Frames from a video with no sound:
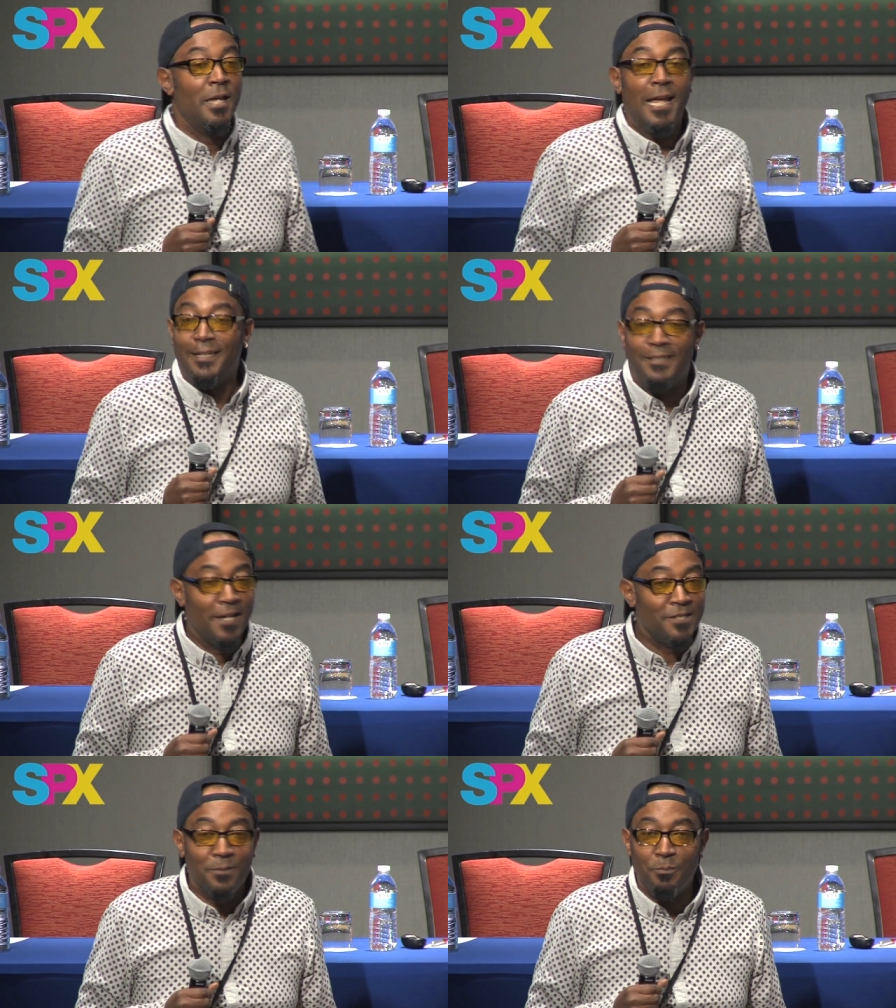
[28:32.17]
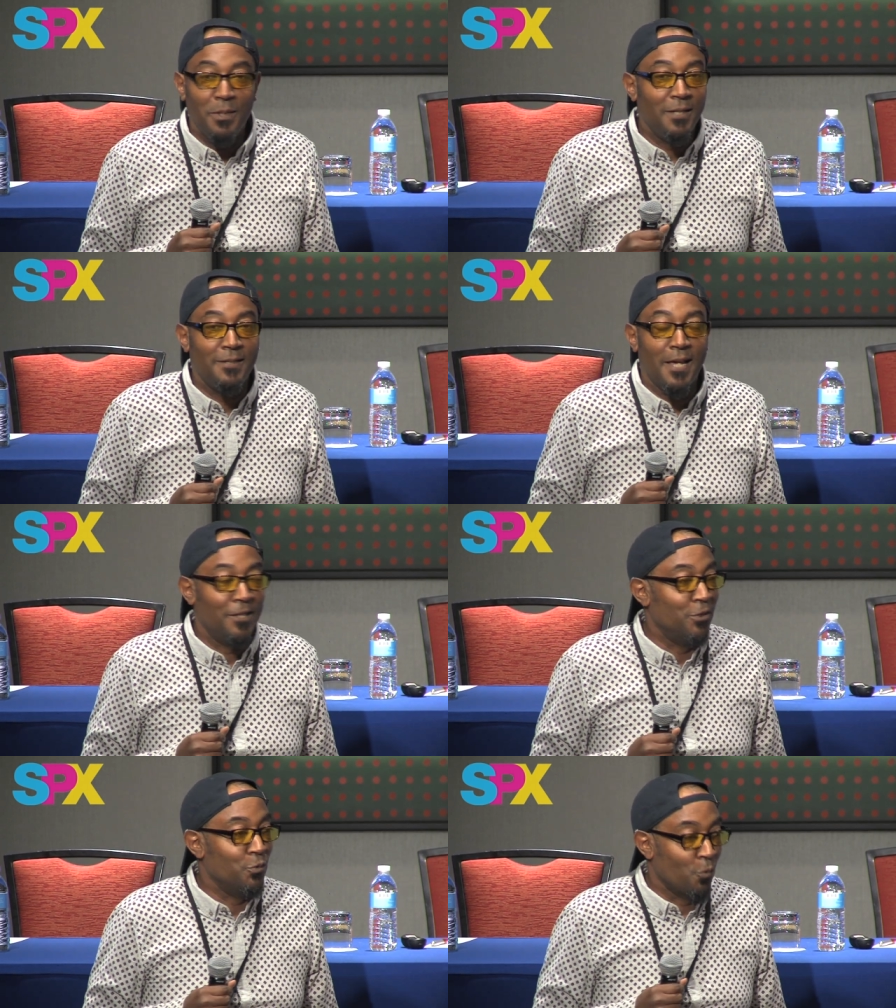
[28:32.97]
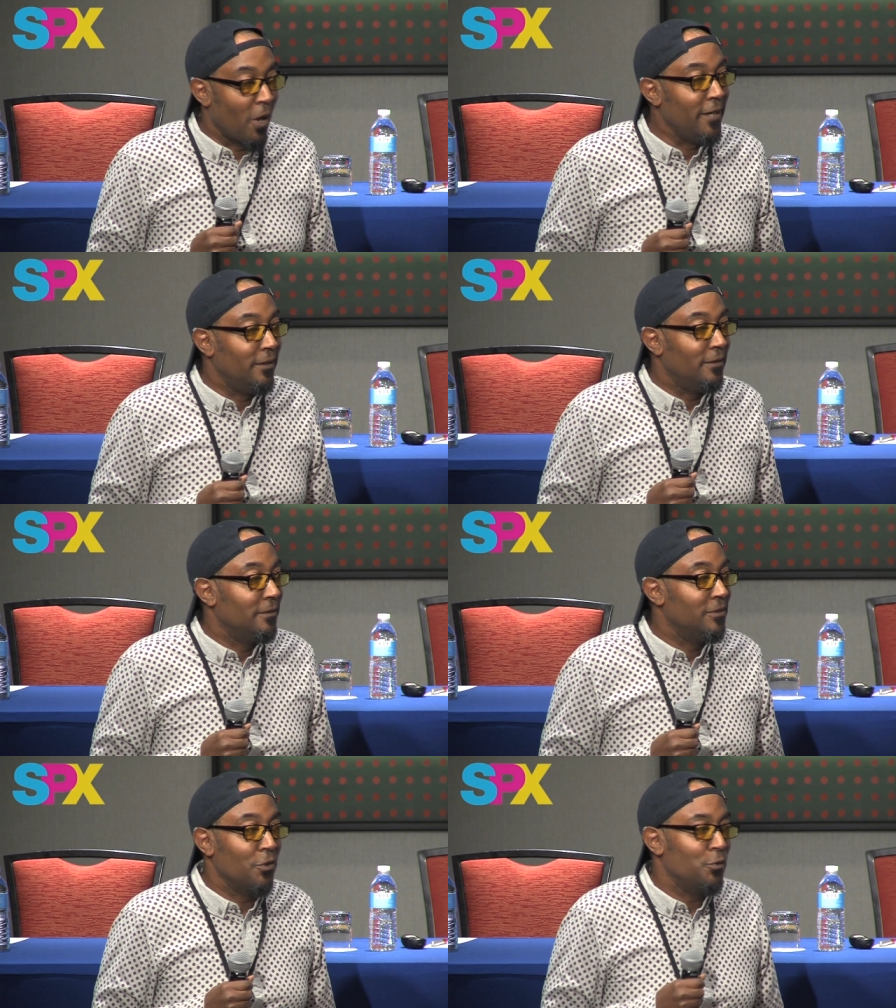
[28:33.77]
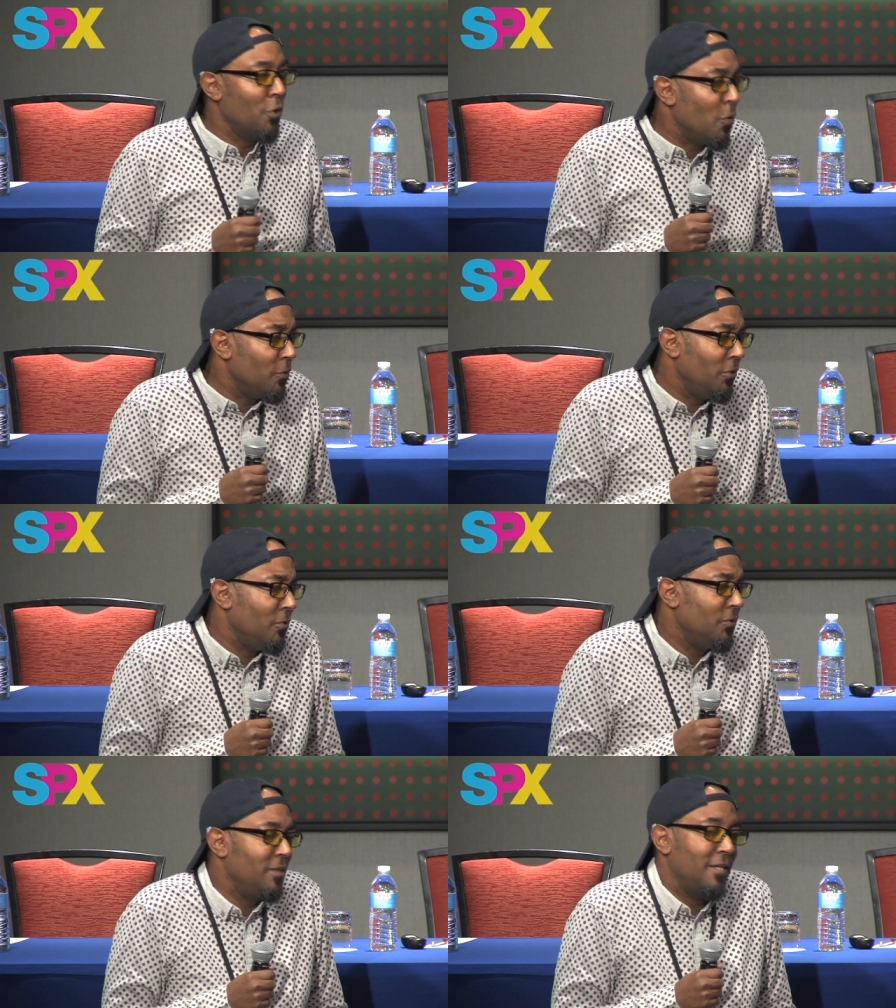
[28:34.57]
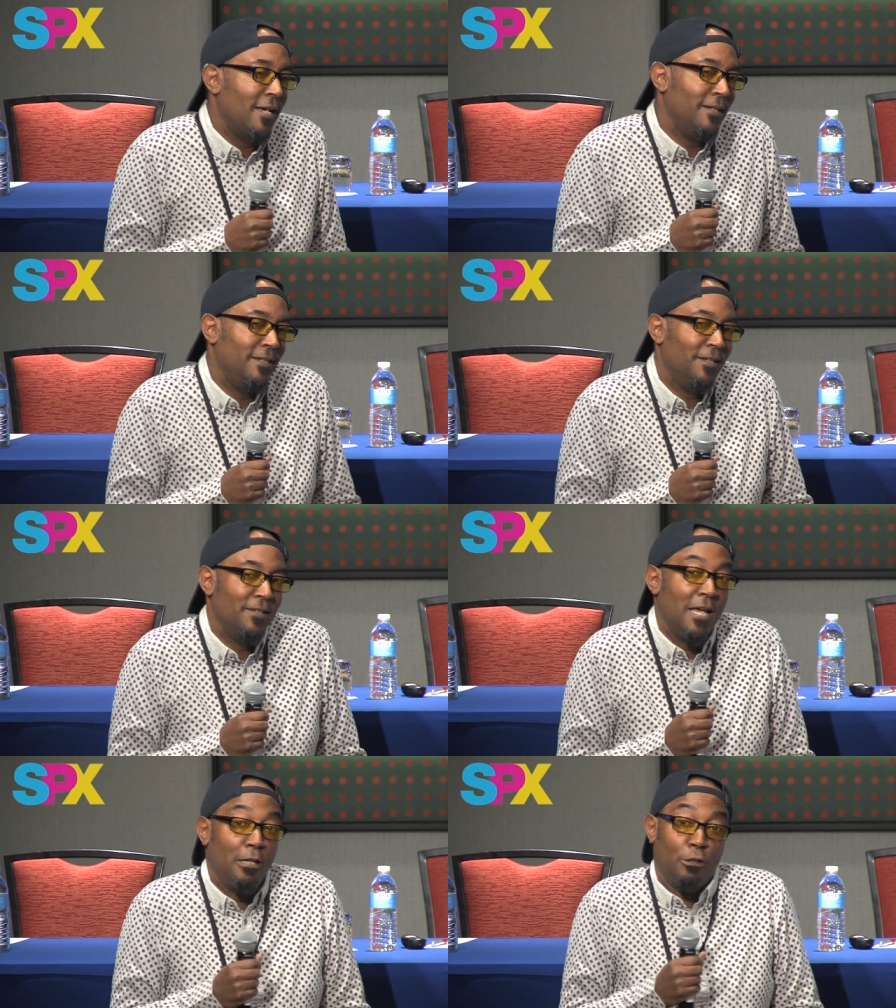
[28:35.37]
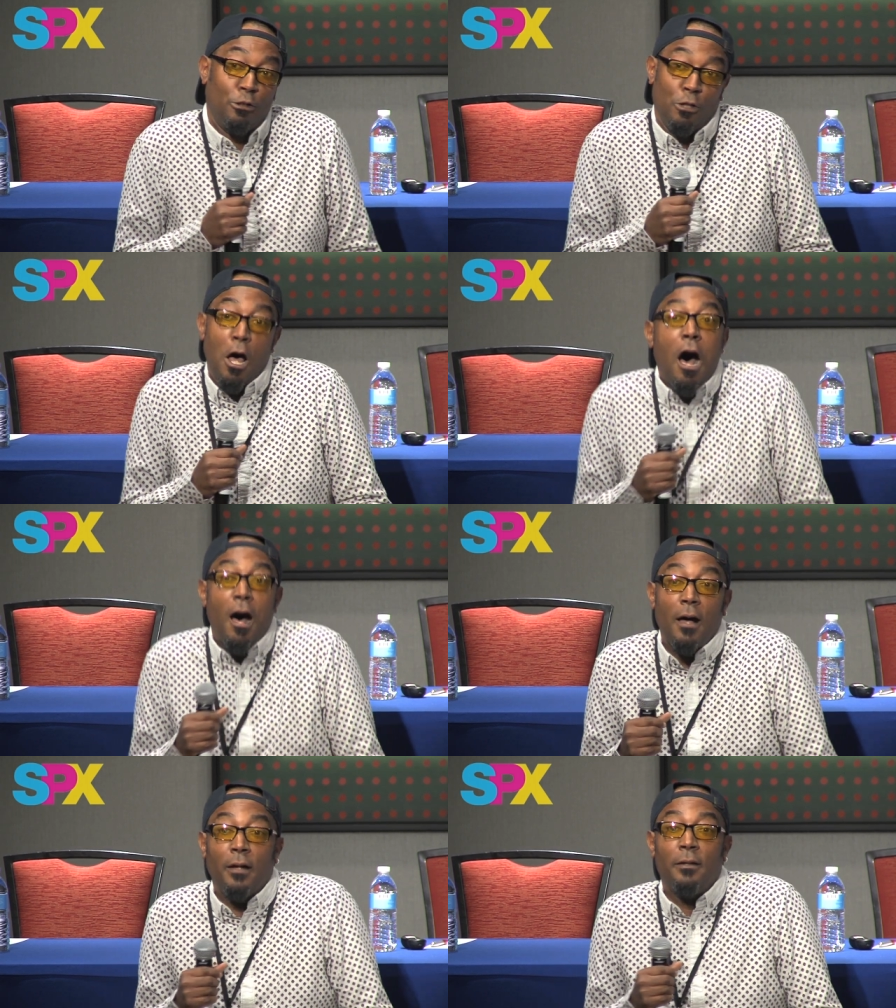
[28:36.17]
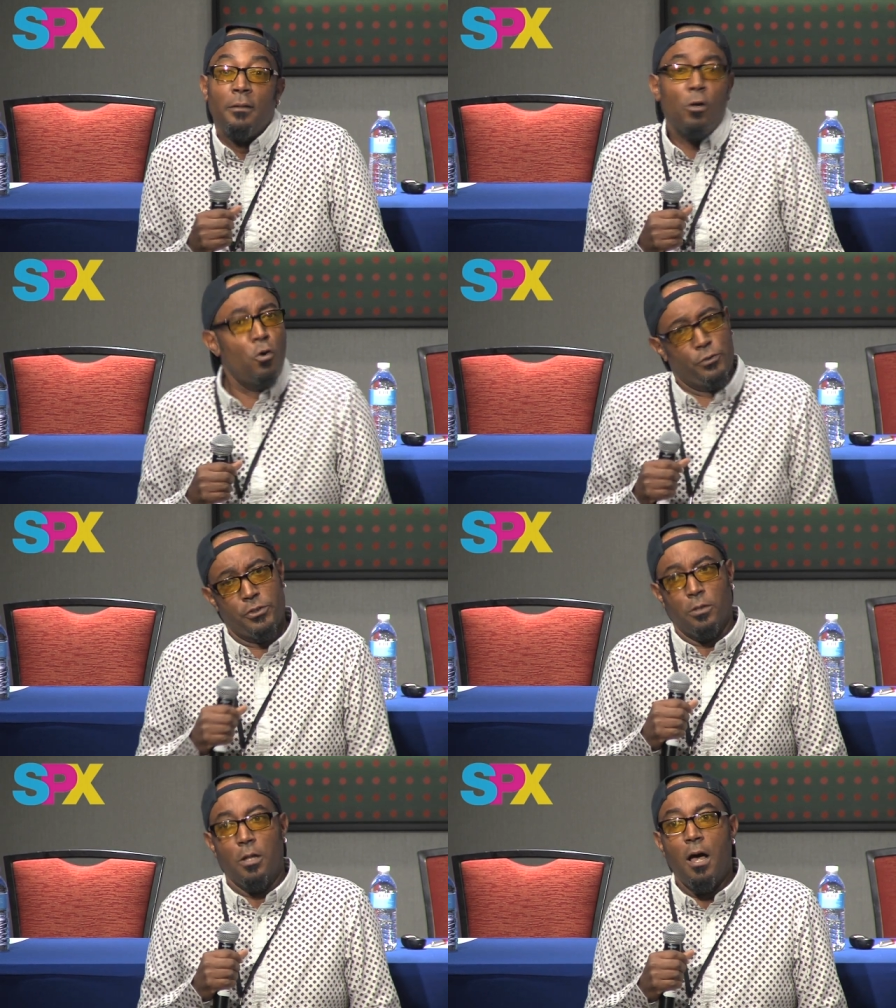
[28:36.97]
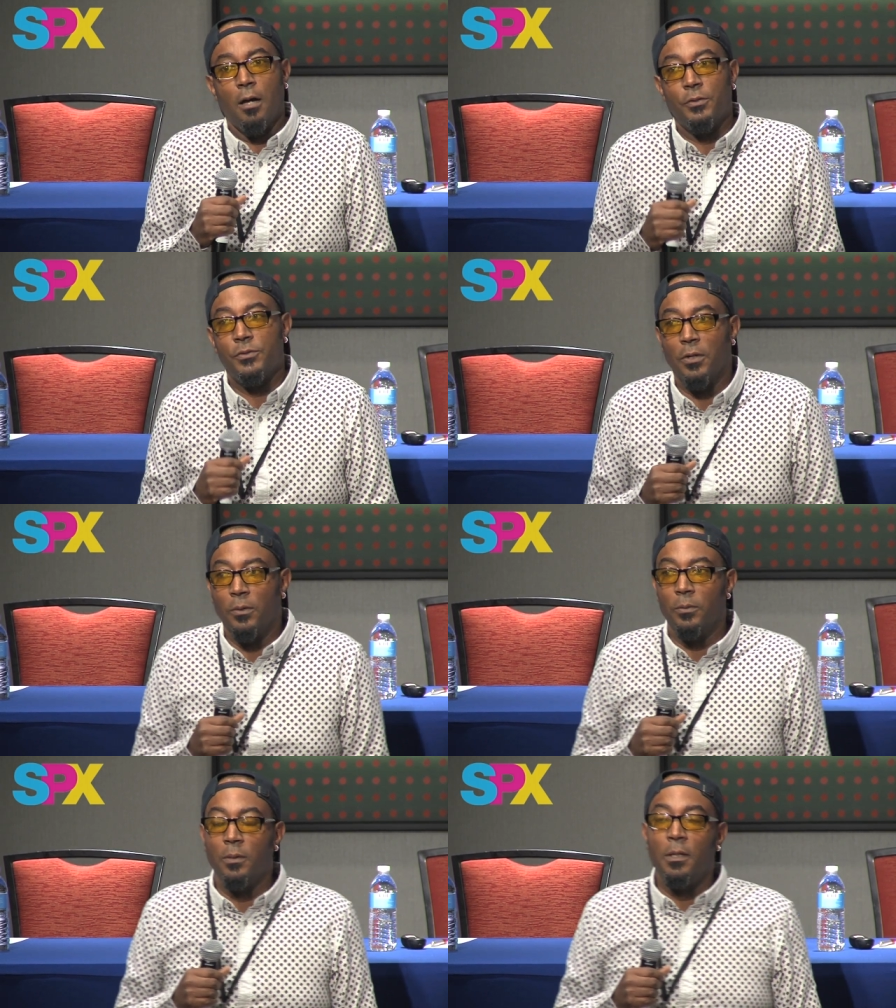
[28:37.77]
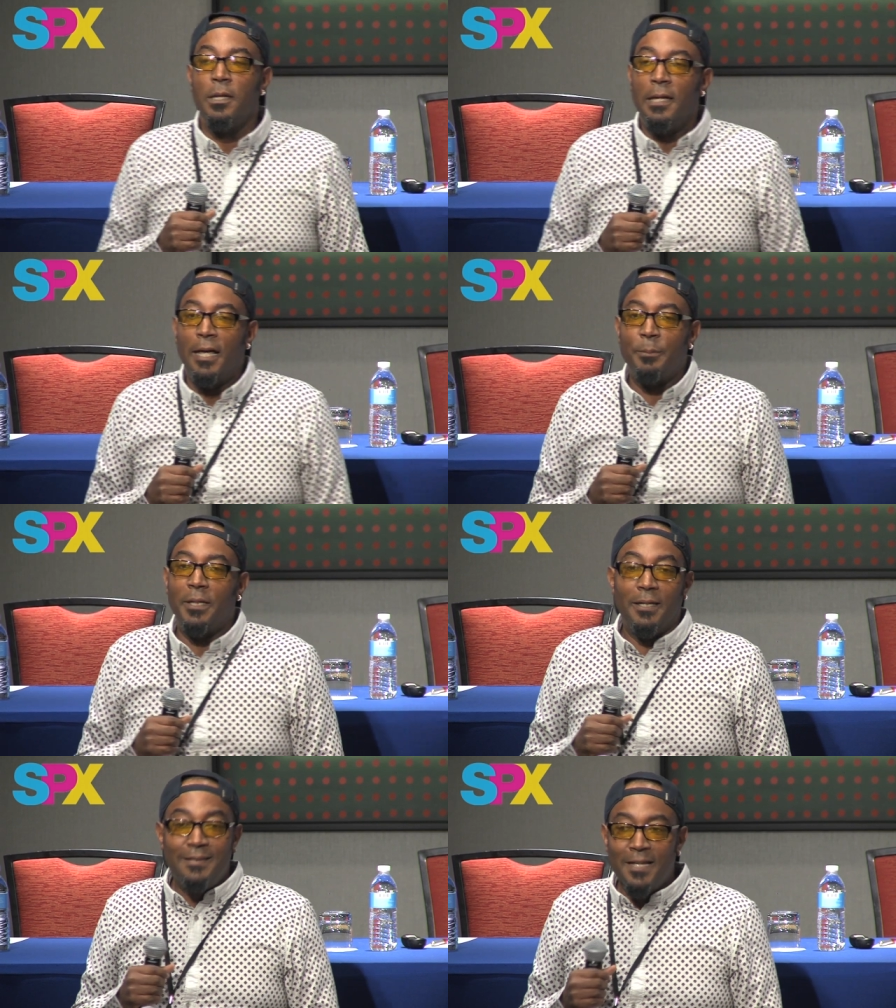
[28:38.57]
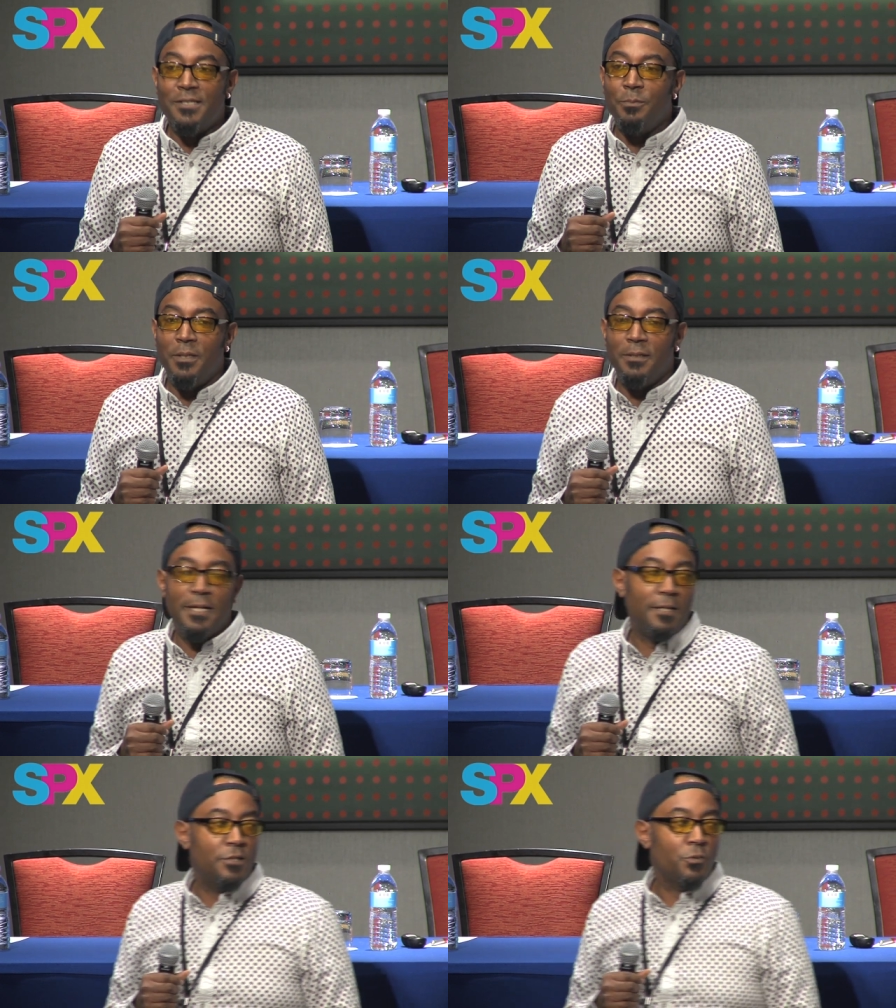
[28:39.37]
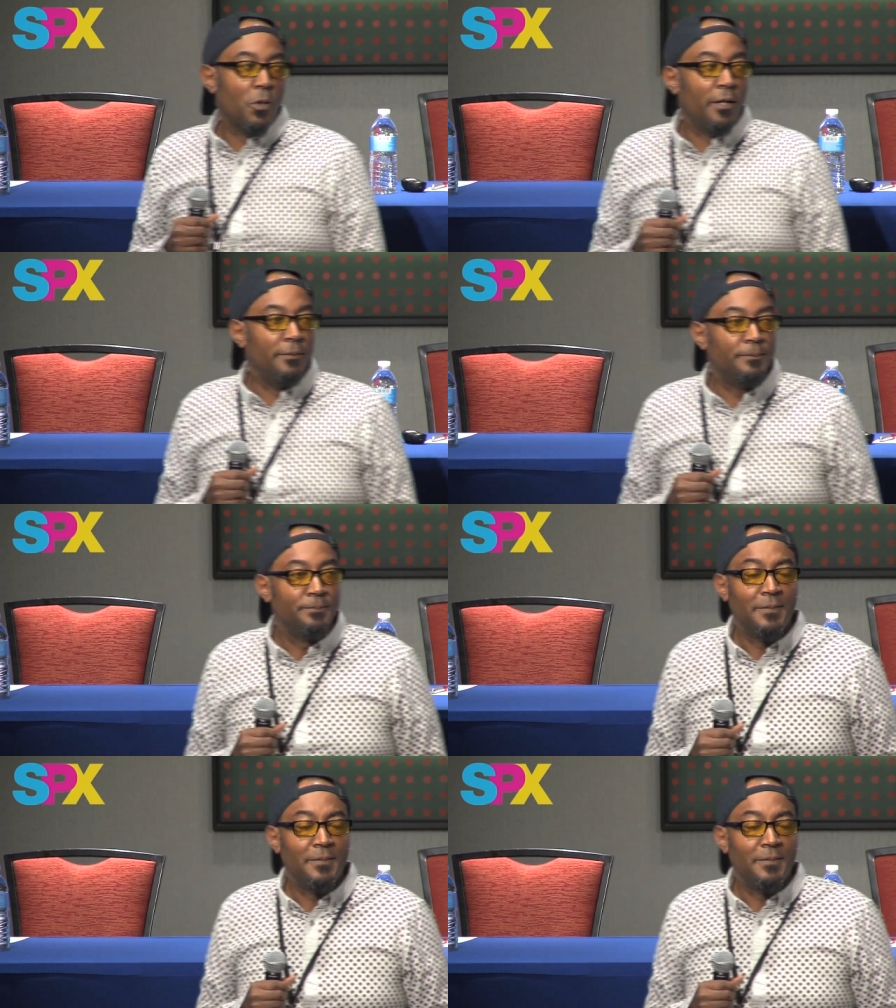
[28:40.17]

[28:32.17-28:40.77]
It doesn't mean that it's right. So don't use the idea that law, oh, it's the law. So, I mean, it doesn't mean that it's right.